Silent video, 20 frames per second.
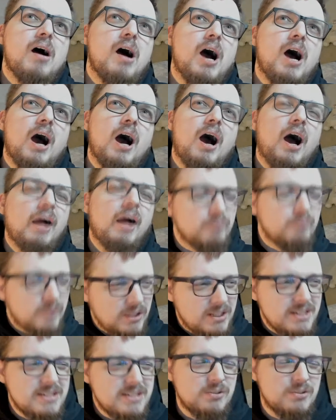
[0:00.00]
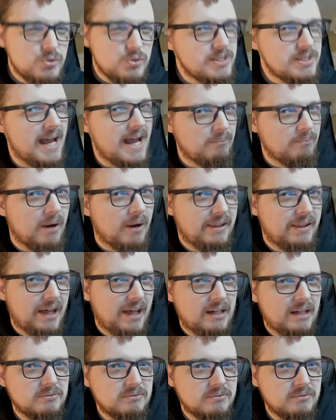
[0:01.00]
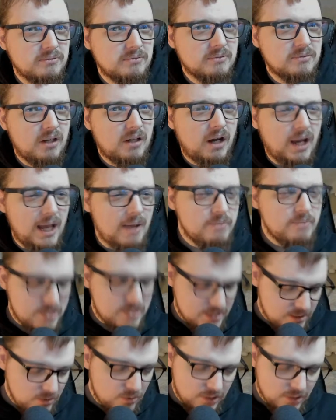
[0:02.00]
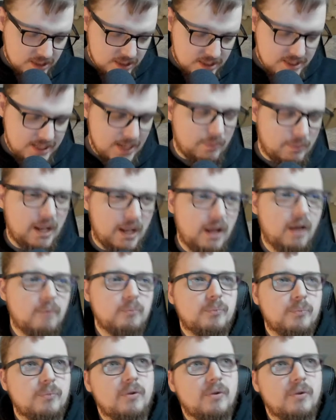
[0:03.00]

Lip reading: I'm going to still stand by that. I am still going to stand by that.